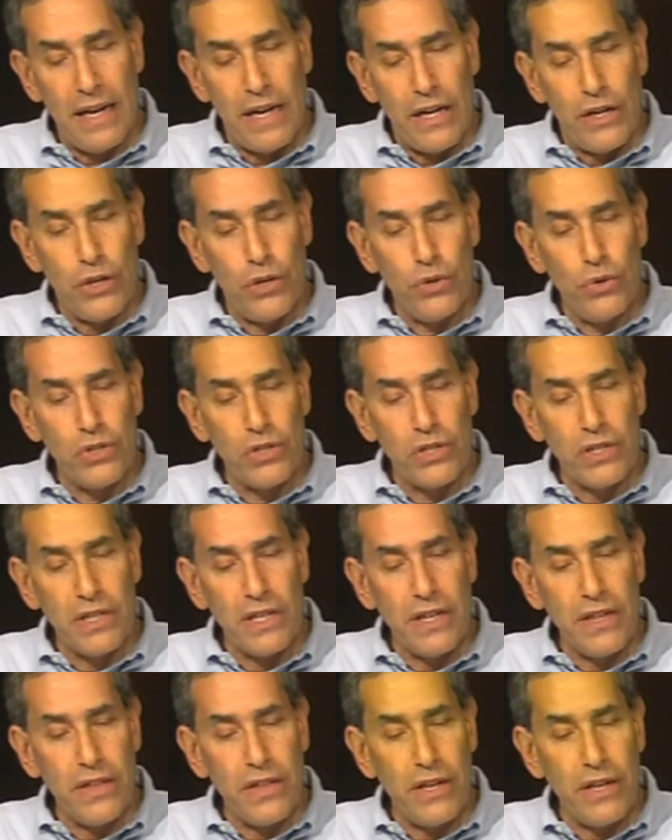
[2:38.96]
Usually
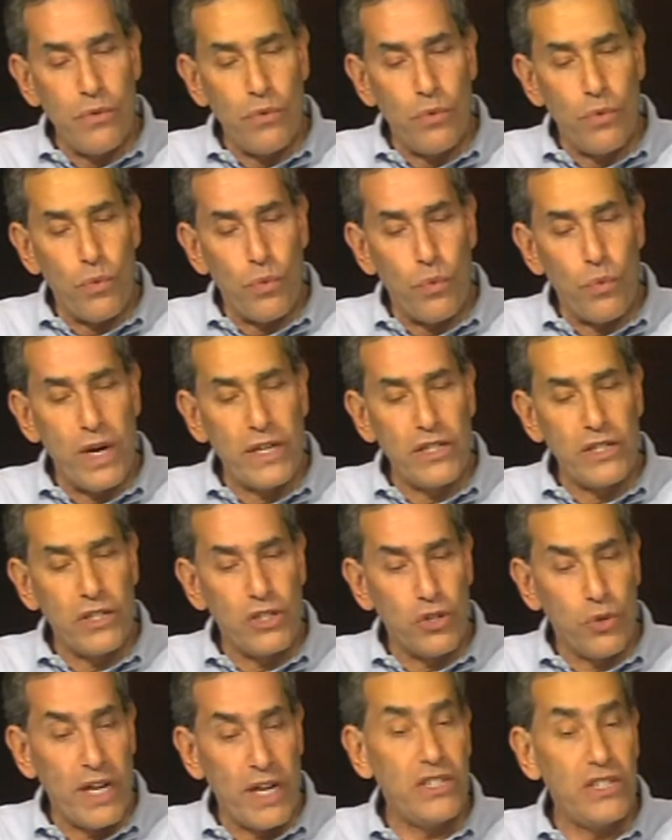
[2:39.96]
the
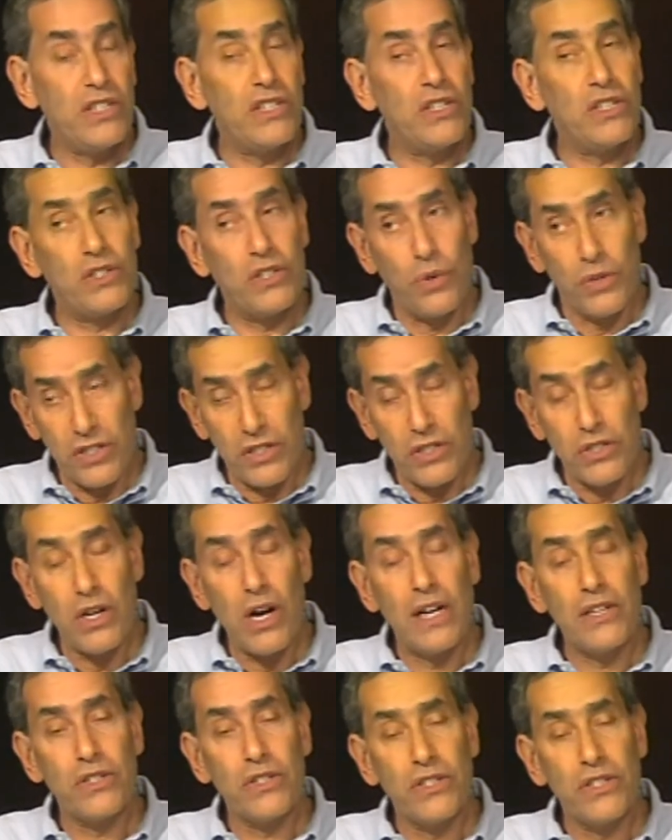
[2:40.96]
registration, or I
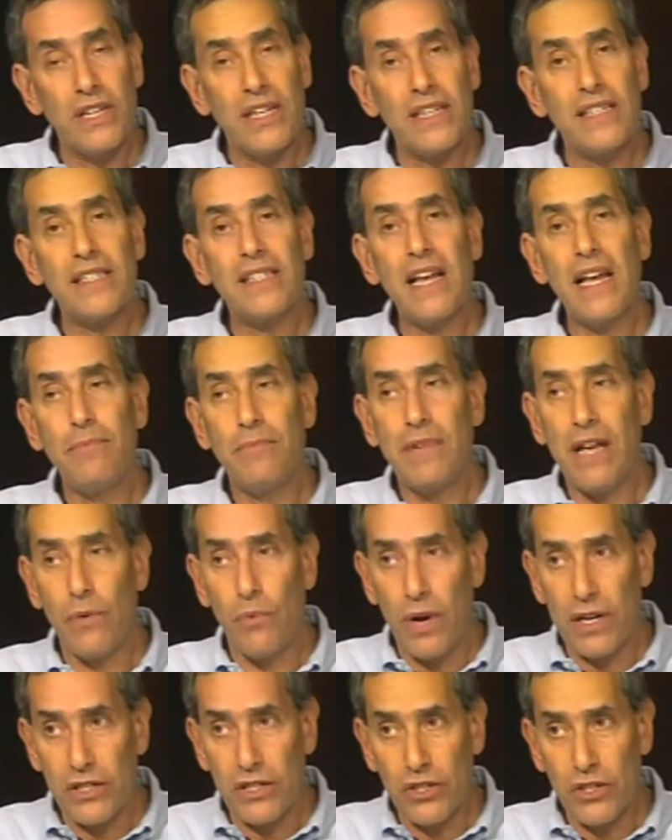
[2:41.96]
should say same-day
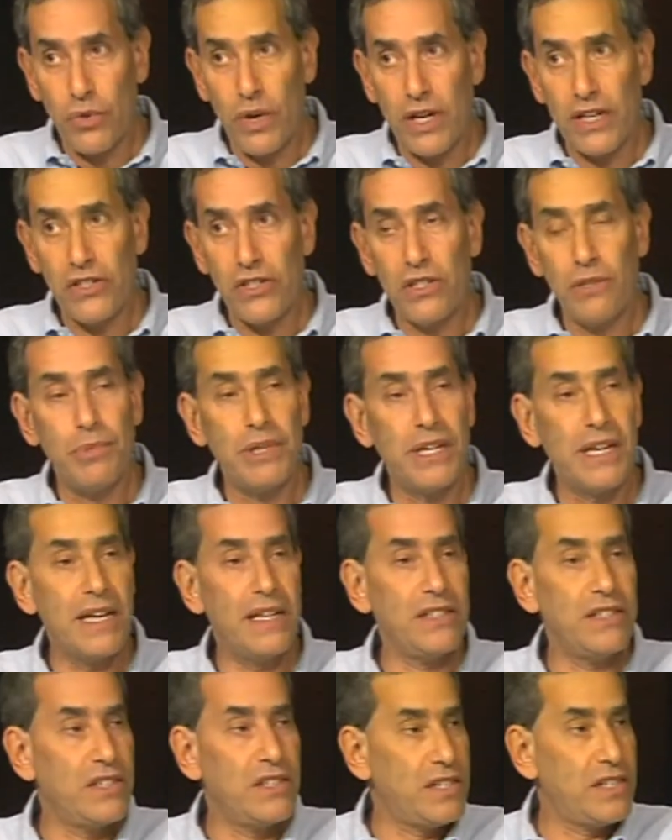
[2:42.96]
registration, begins
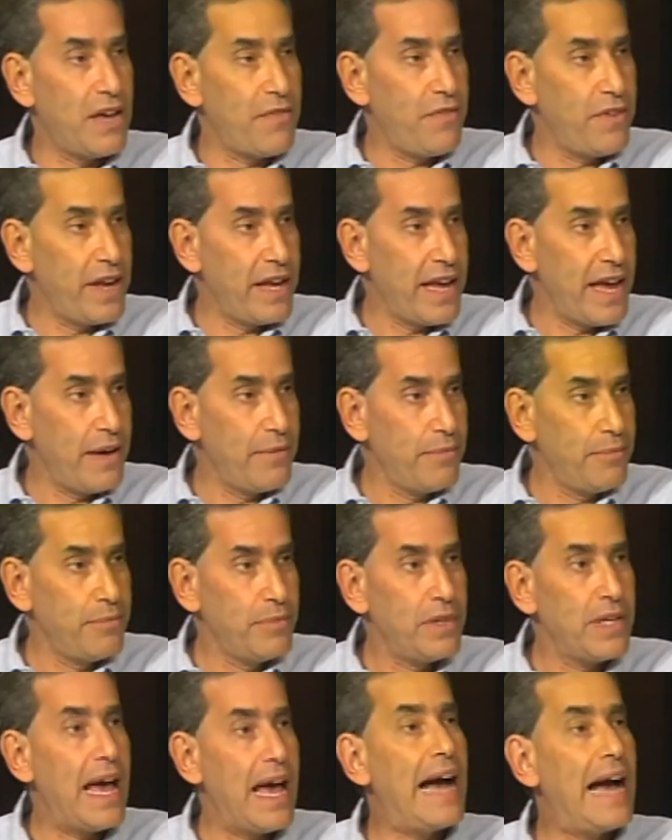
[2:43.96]
at 7 a.m.
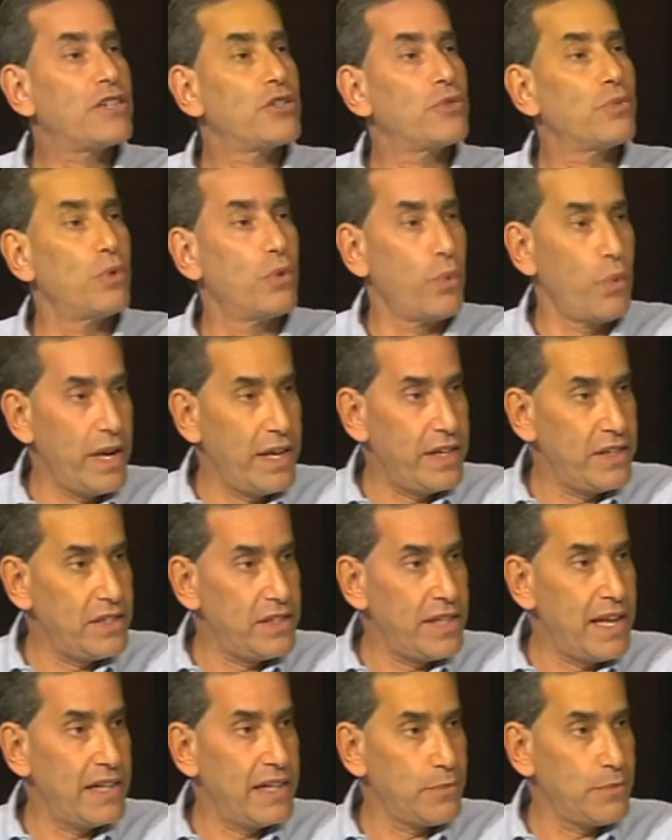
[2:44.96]
The actual race
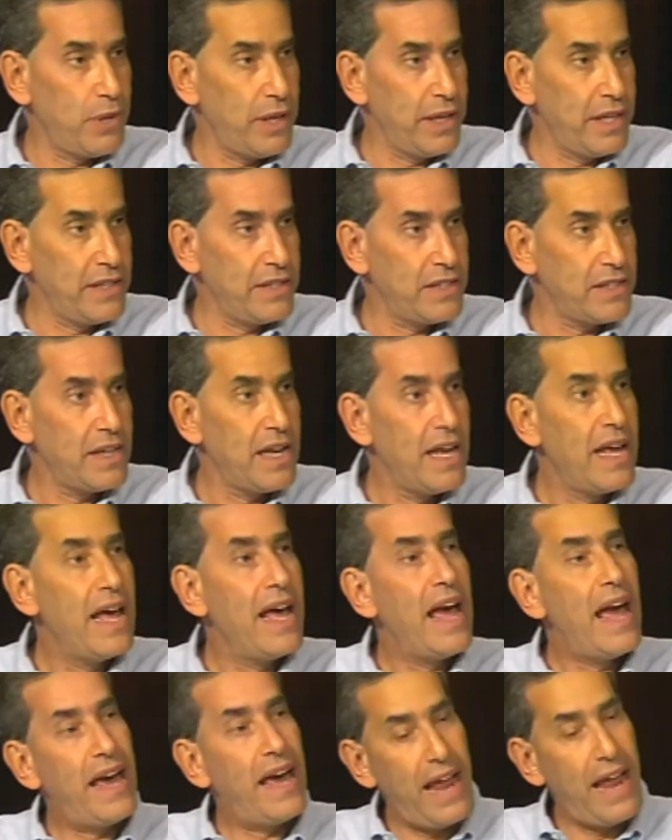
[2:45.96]
takes place
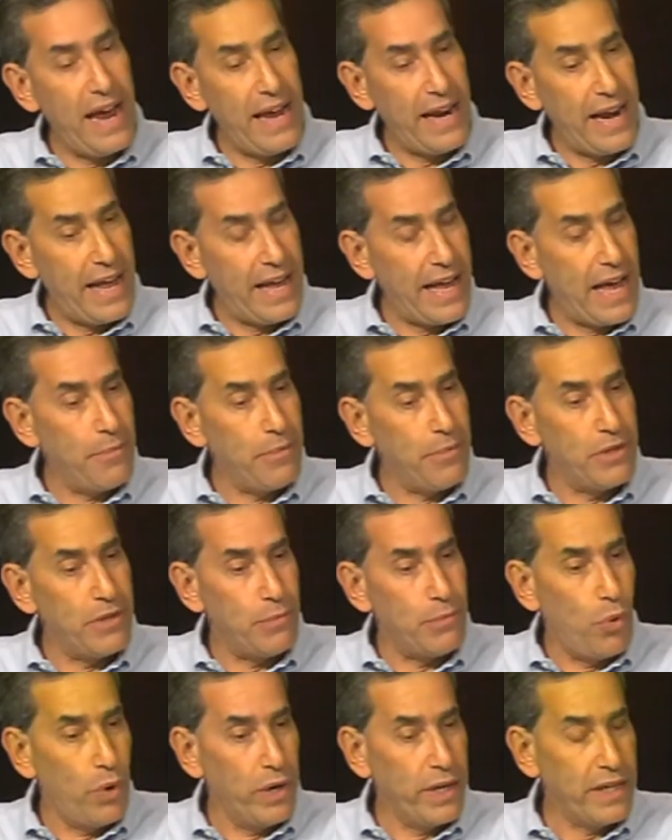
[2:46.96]
at 8 a.m. in the
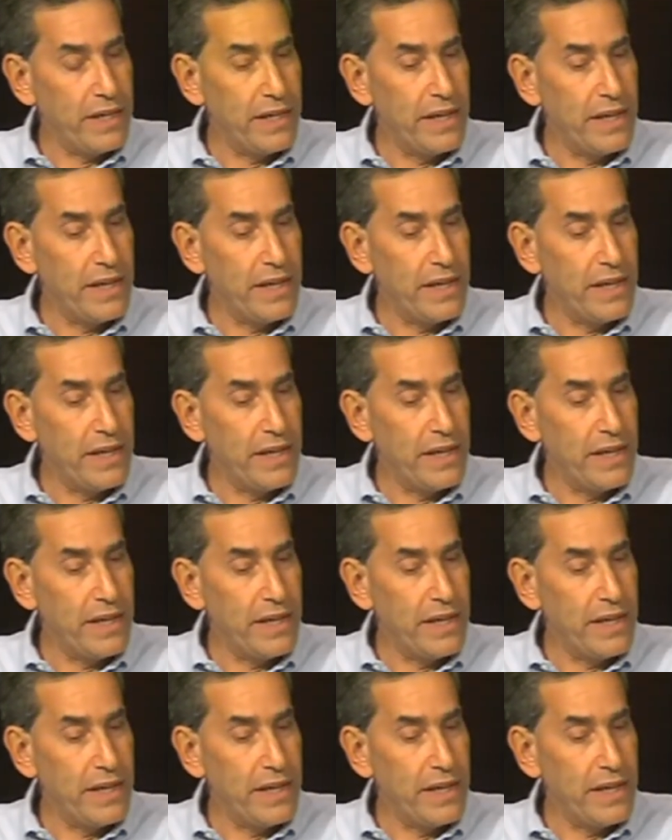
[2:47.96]
morning.